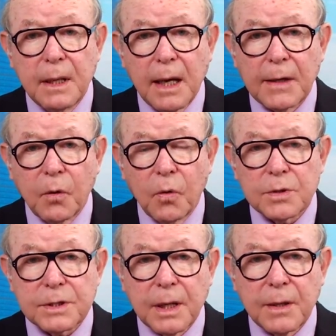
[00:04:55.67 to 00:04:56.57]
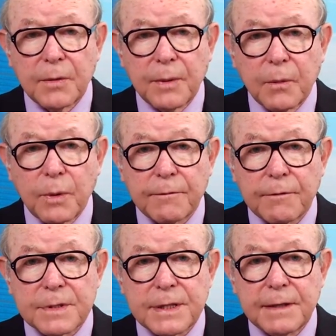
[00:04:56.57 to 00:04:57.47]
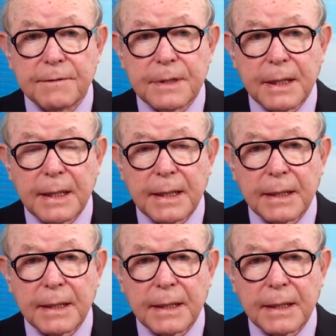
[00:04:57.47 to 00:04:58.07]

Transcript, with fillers: and also uh, we've received uh,